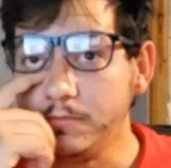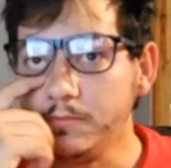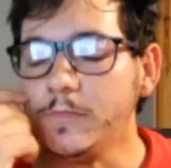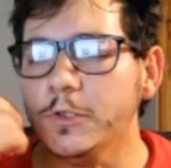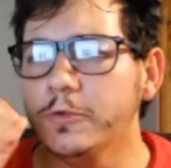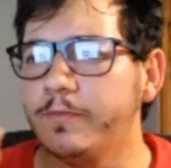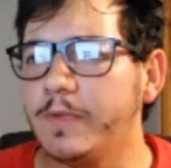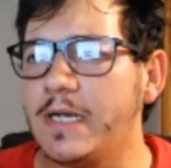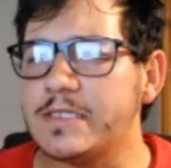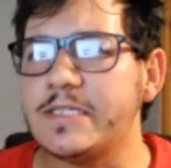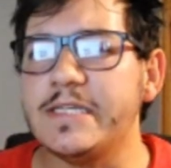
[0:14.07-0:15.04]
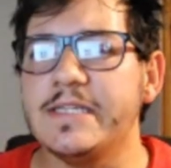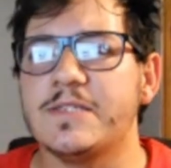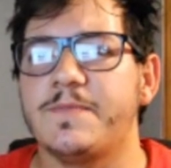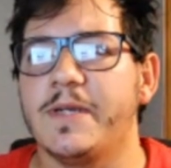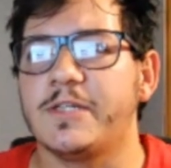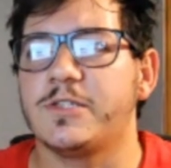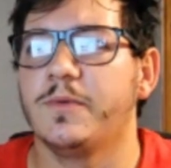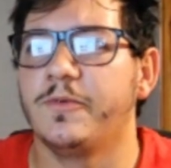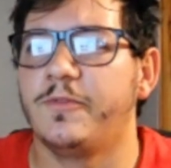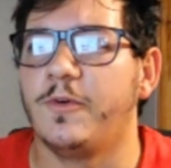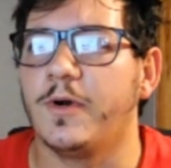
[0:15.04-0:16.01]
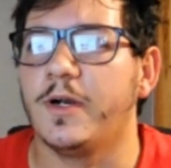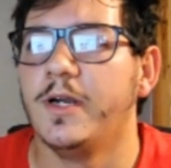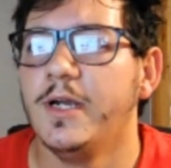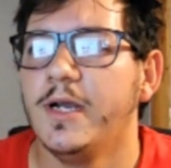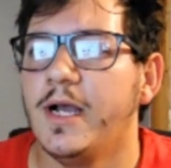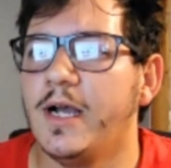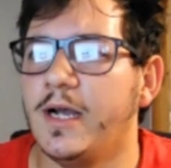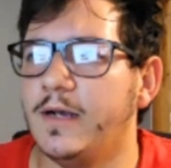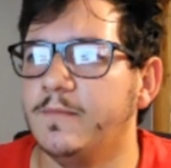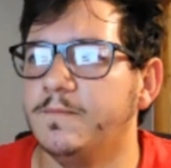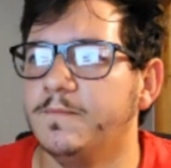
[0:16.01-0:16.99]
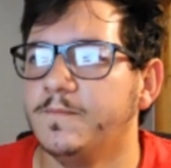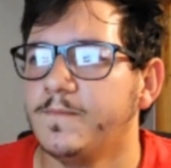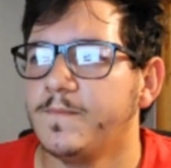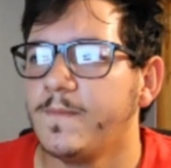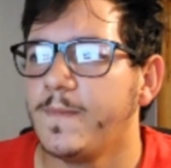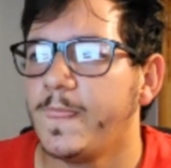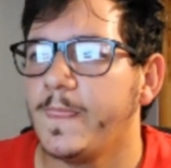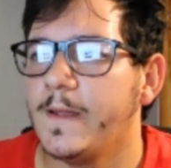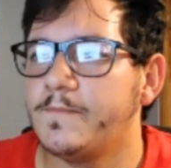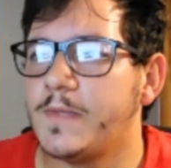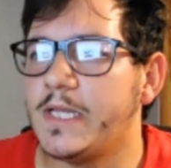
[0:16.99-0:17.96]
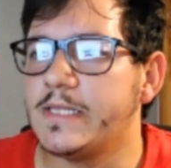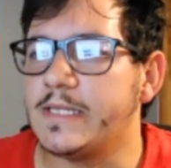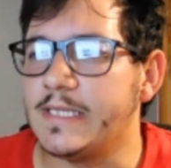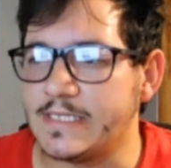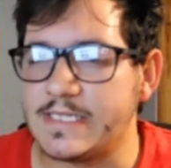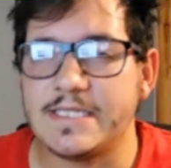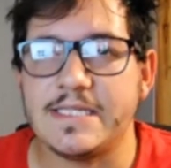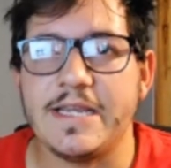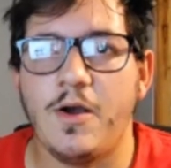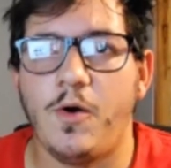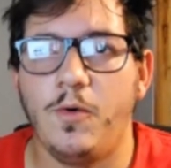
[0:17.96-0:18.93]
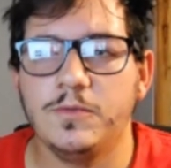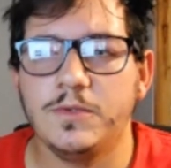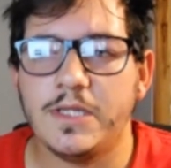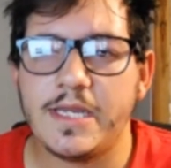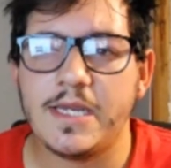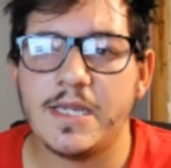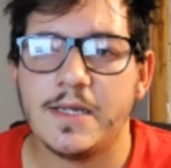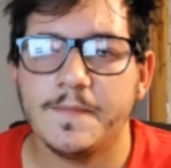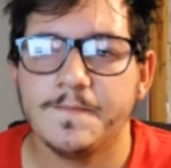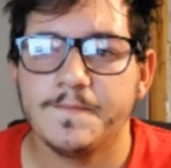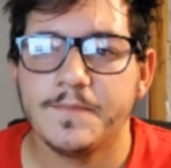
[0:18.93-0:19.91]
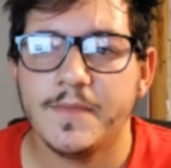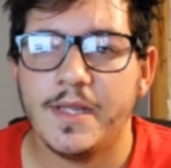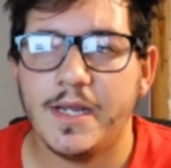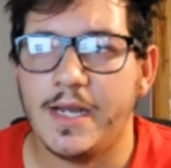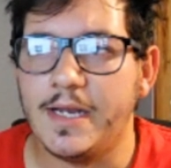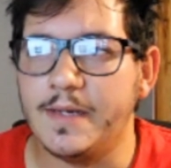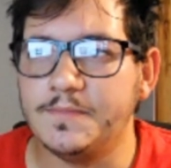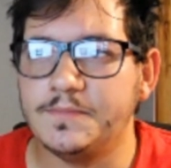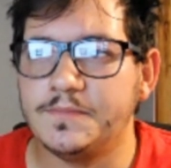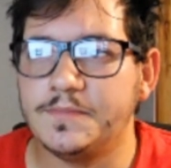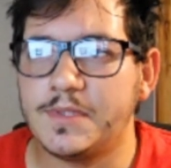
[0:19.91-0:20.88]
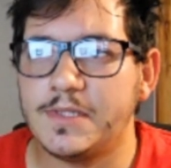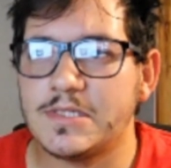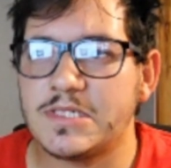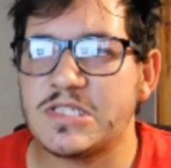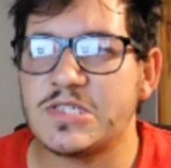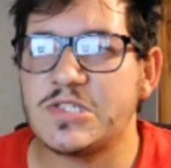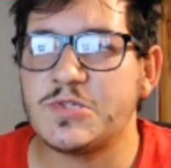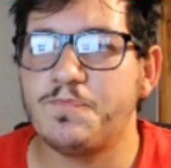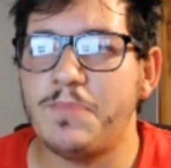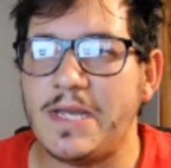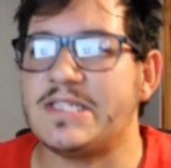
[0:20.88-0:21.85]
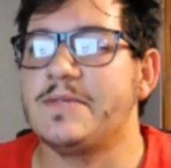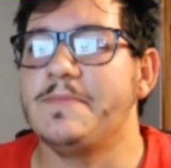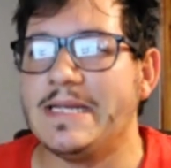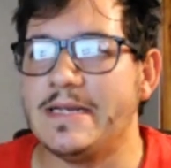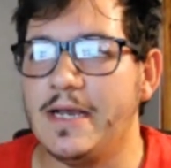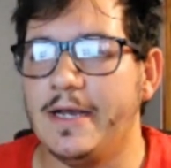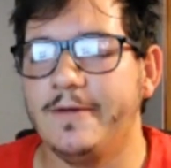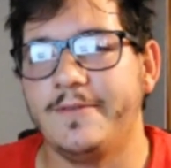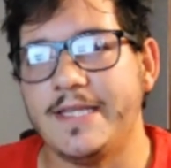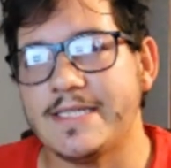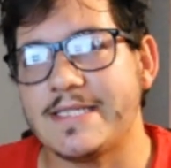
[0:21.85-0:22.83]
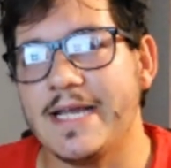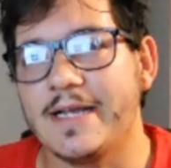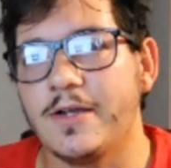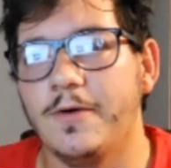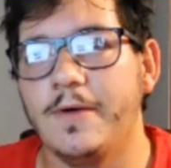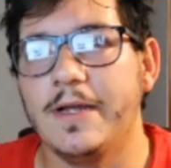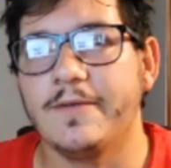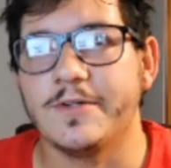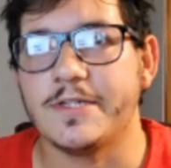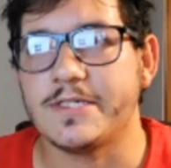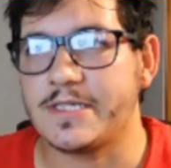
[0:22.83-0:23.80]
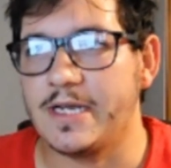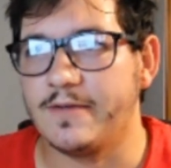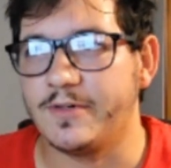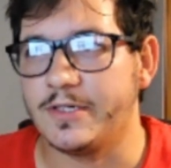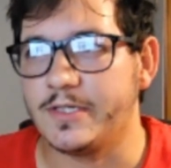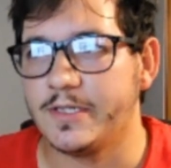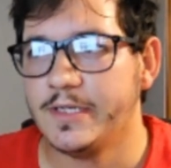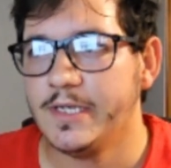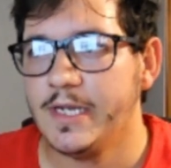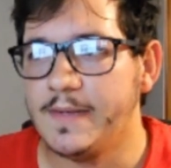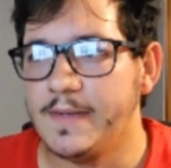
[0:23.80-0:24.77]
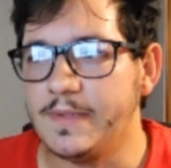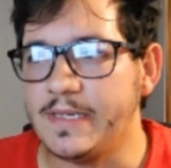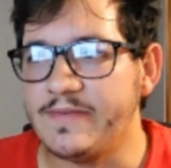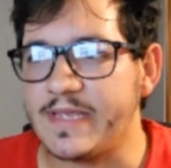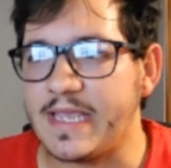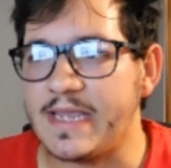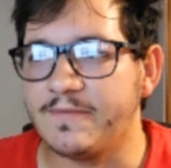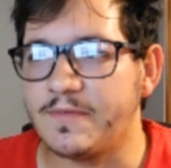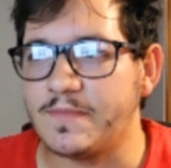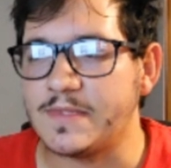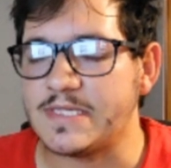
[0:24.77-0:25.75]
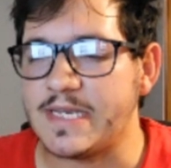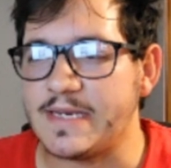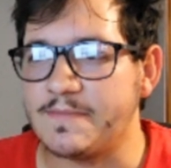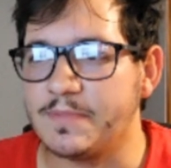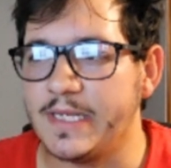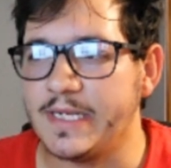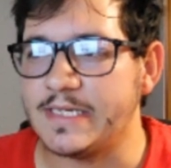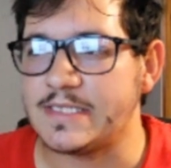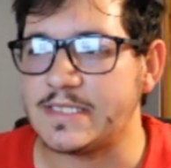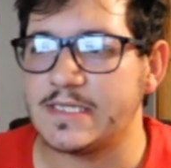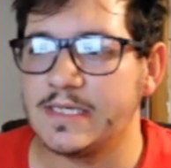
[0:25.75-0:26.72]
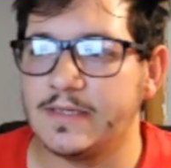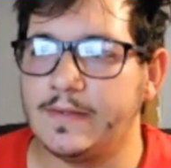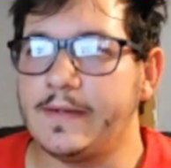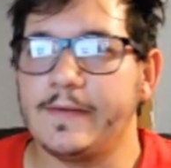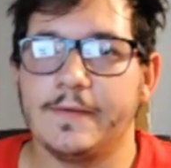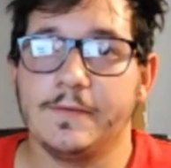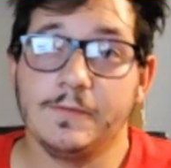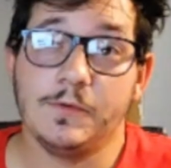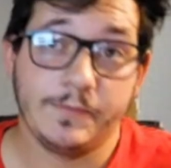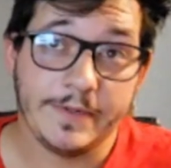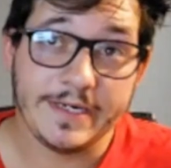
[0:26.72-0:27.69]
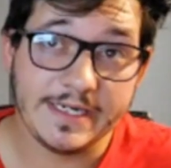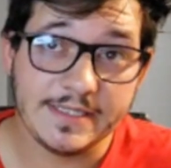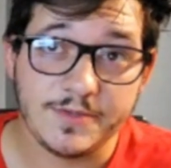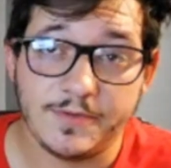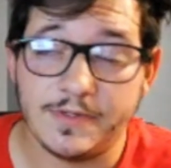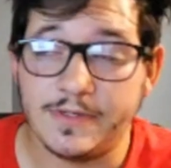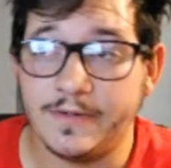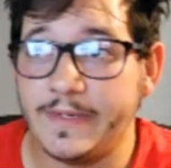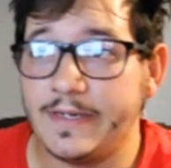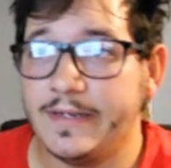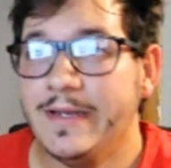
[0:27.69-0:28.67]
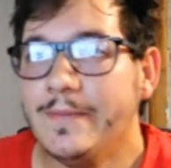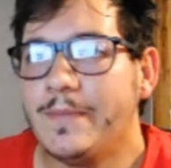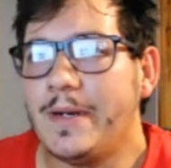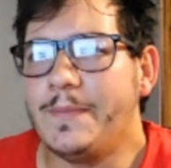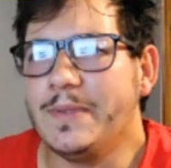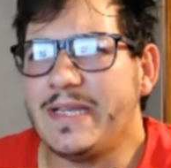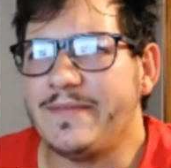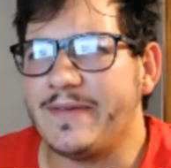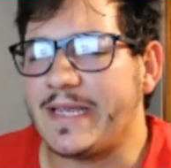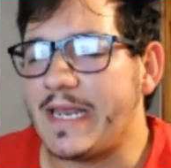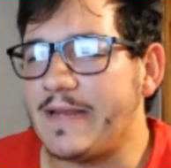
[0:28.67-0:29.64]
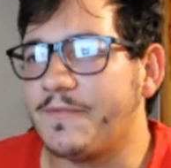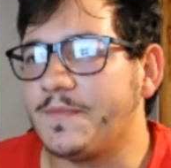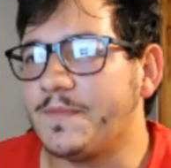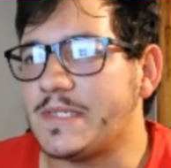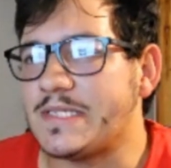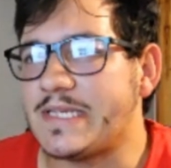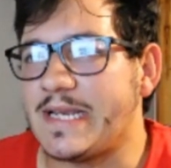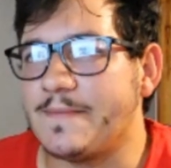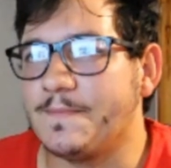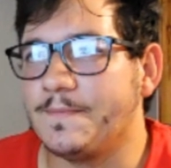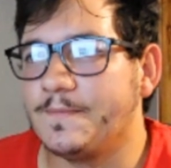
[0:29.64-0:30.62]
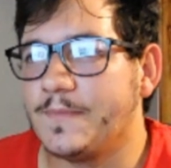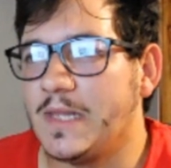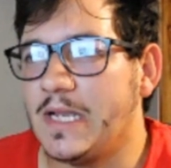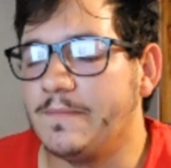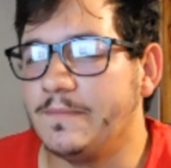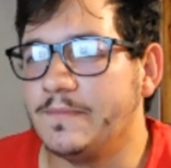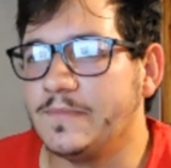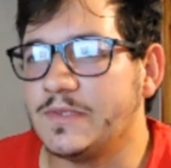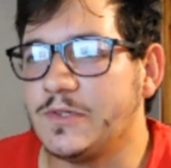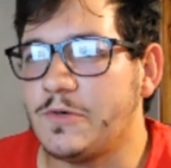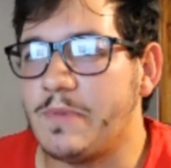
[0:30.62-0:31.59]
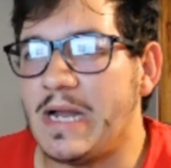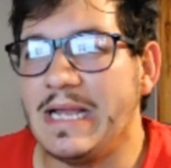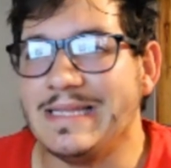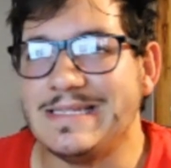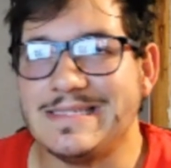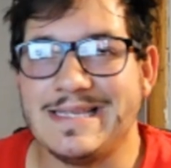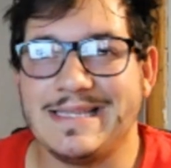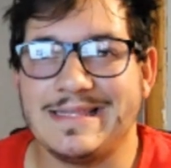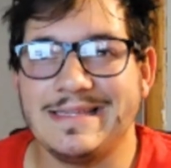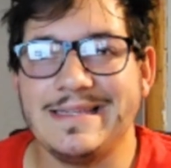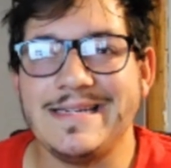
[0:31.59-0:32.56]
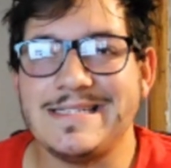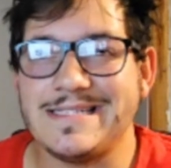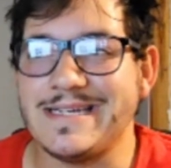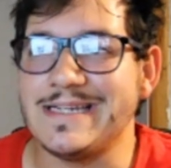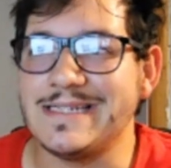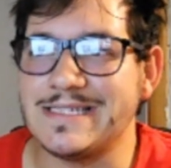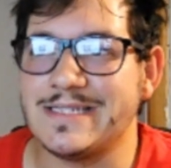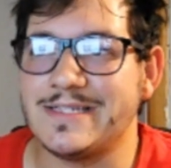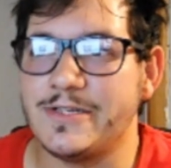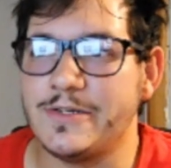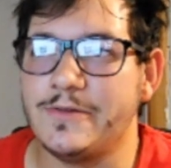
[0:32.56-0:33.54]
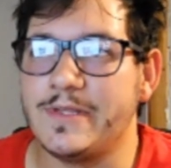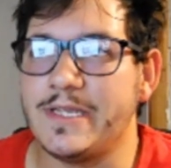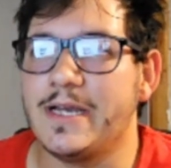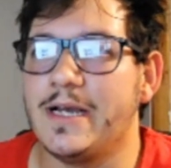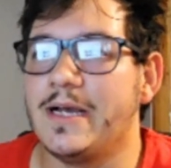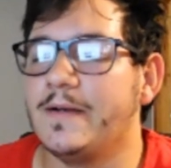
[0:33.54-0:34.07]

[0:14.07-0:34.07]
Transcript: who have not seen this picture before, um, this is the only uh, specimen of this gecko ever discovered. I believe it came from the same place I will read into a little bit, but I believe it came from the same um, group of islands that the Leachies do. The uh,